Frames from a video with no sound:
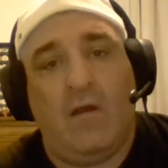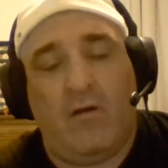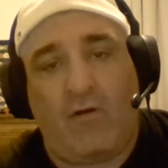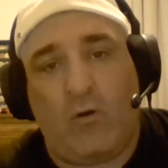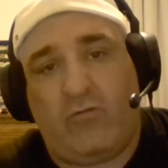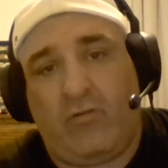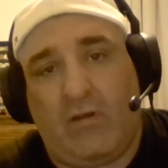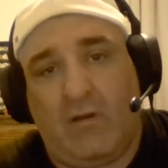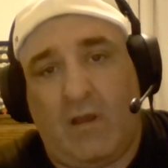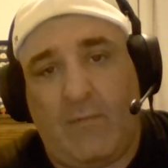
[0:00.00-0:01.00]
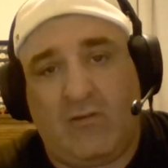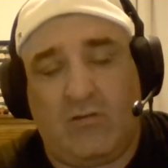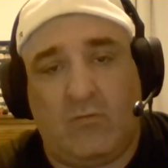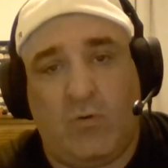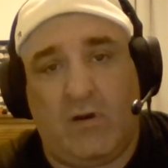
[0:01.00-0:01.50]
Folks, I
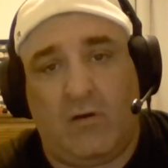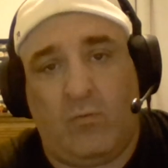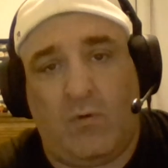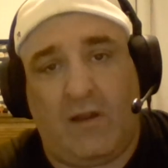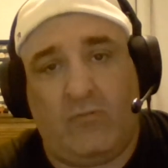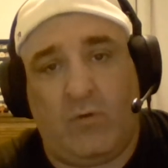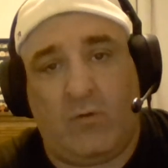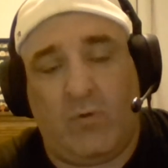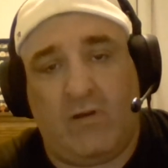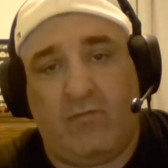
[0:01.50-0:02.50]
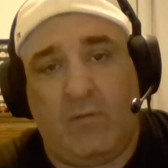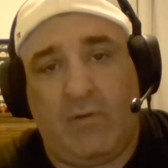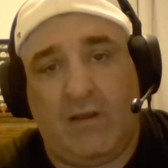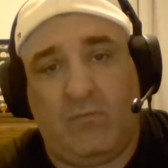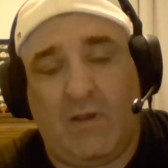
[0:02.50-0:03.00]
mentioned Twitter. We're on Twitter, Winning Free
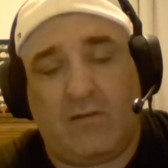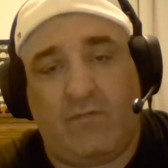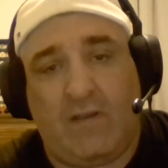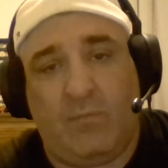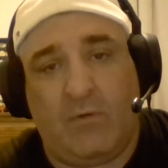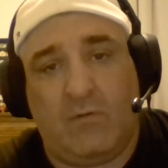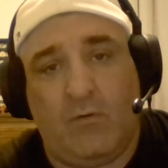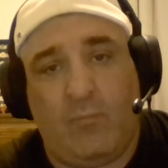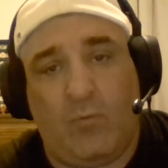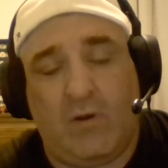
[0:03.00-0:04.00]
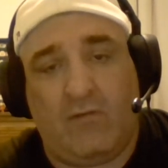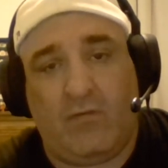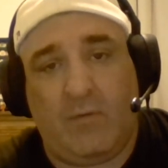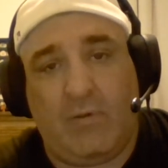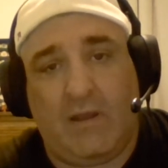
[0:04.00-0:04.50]
Picks. We got the Facebook group, Winning
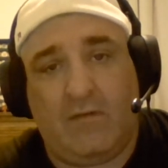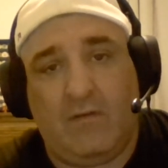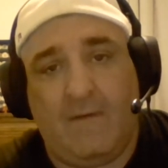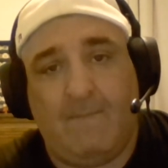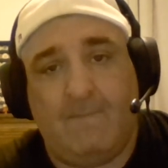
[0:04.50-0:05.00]
Free Picks.